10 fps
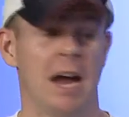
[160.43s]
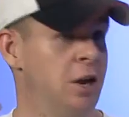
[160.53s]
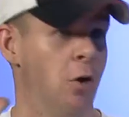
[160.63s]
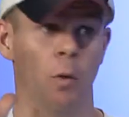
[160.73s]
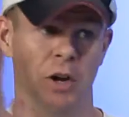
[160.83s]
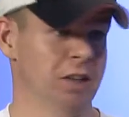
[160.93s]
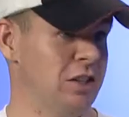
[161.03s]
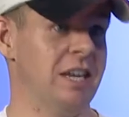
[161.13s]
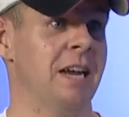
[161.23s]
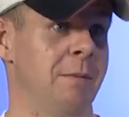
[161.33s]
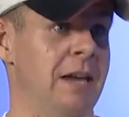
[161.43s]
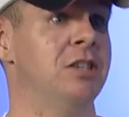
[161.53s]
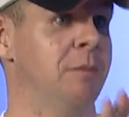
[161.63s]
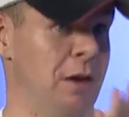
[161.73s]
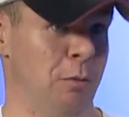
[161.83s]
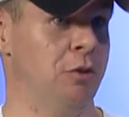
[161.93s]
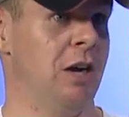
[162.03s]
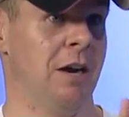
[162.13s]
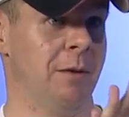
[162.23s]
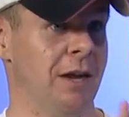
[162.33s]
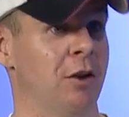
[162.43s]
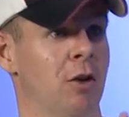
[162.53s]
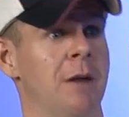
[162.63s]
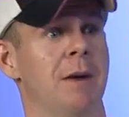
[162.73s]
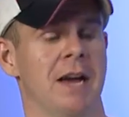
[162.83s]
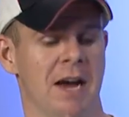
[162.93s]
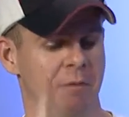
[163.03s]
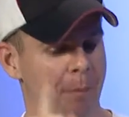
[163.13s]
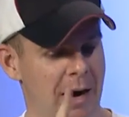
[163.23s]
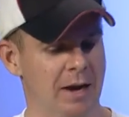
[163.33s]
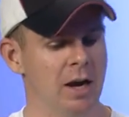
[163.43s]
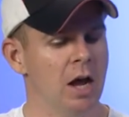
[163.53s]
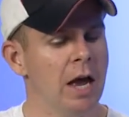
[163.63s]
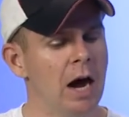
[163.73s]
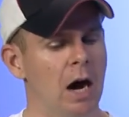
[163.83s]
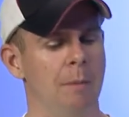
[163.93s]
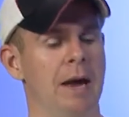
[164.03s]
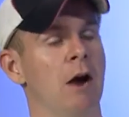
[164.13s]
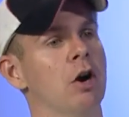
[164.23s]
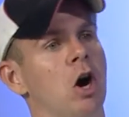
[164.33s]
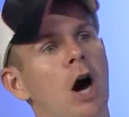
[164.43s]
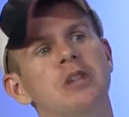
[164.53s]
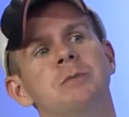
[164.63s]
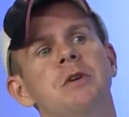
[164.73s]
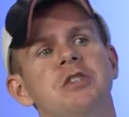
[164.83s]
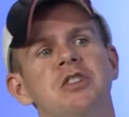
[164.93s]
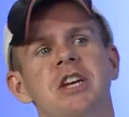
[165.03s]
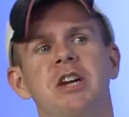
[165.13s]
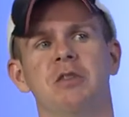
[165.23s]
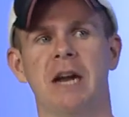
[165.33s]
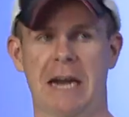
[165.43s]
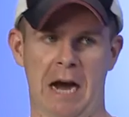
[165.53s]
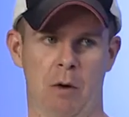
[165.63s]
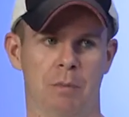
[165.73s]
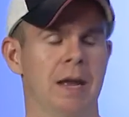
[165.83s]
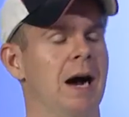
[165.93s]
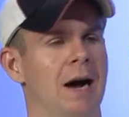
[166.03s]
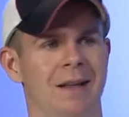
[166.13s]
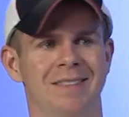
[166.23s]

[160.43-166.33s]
you know, we'll get to second base in a minute. We'll talk about that. Right. I But um, Eric Hosmer is leading right now. Yes, he is.